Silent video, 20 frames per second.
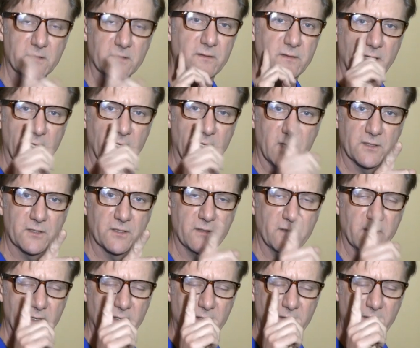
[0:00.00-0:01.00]
So
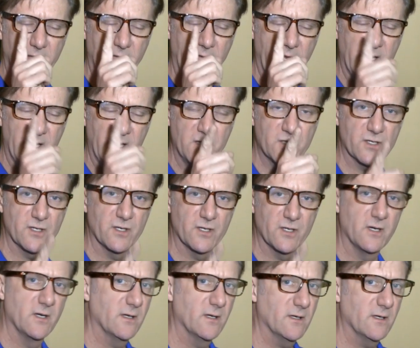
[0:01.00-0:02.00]
the H
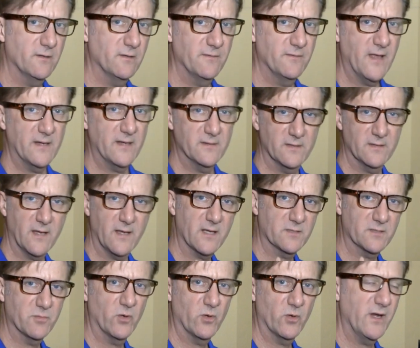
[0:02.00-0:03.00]
of that
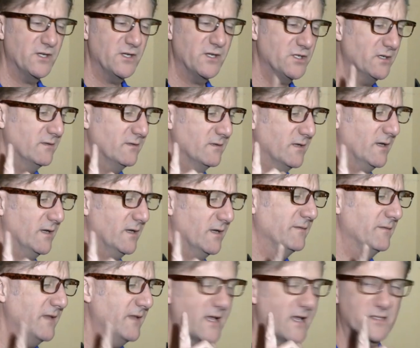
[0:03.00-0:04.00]
aspiration,
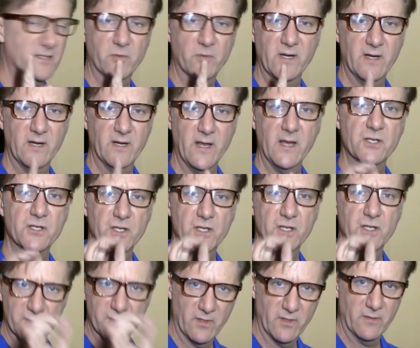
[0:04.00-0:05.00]
the aspirated H
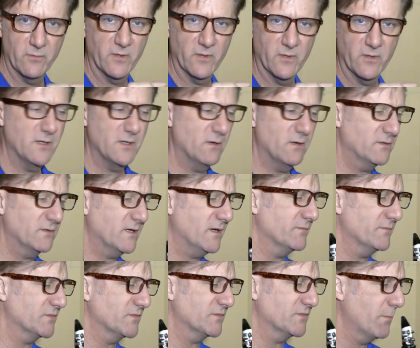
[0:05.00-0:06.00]
is really where the note
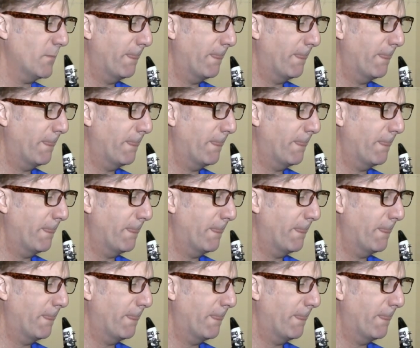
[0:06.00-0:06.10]
comes.